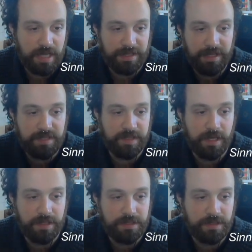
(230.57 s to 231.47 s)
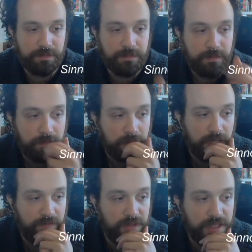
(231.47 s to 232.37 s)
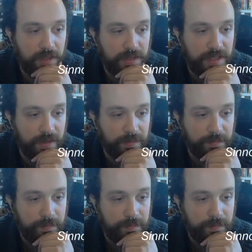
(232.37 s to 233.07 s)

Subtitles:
and that is because if you take a look here,